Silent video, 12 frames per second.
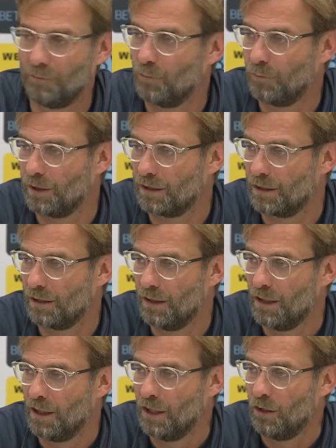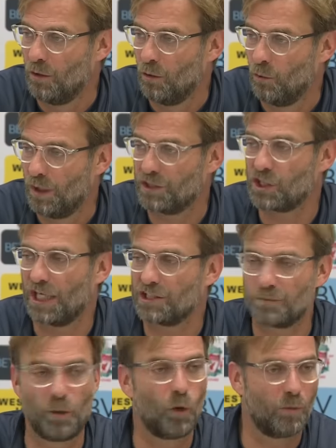I'm with which
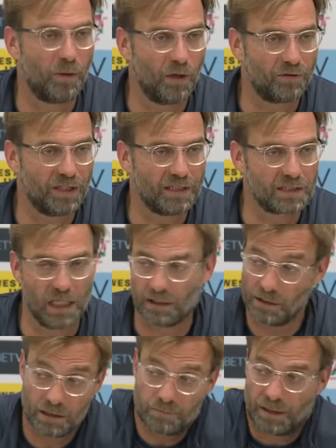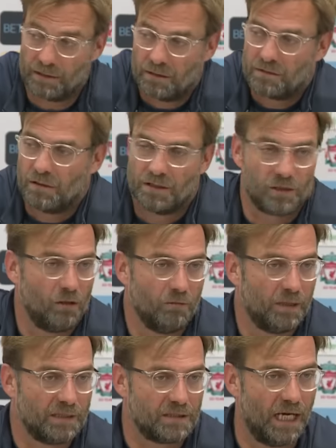I spoke about things like this, but it's, it's
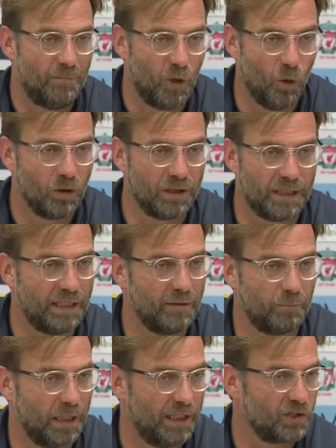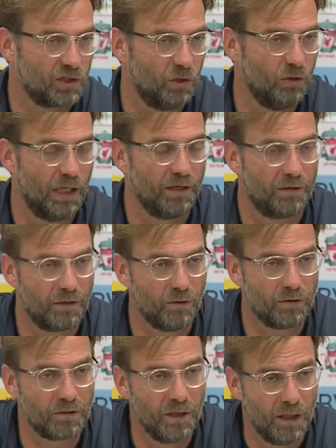always, I'm older than the players, so I
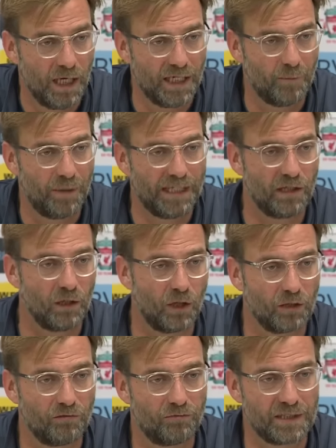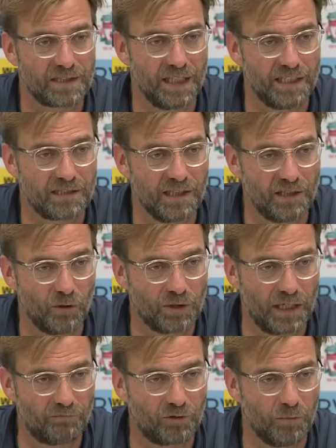could, and I made a lot of mistakes they
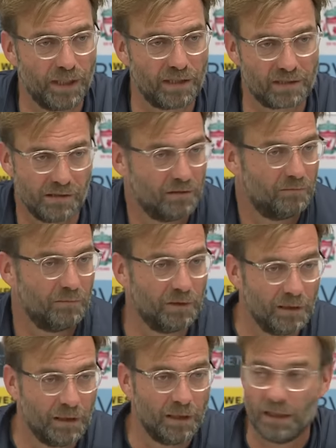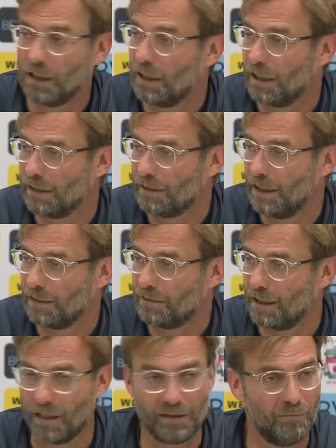don't have to make, so I
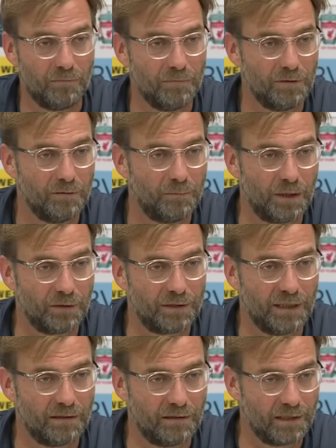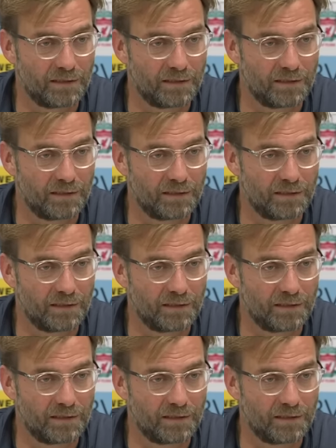can tell them about that.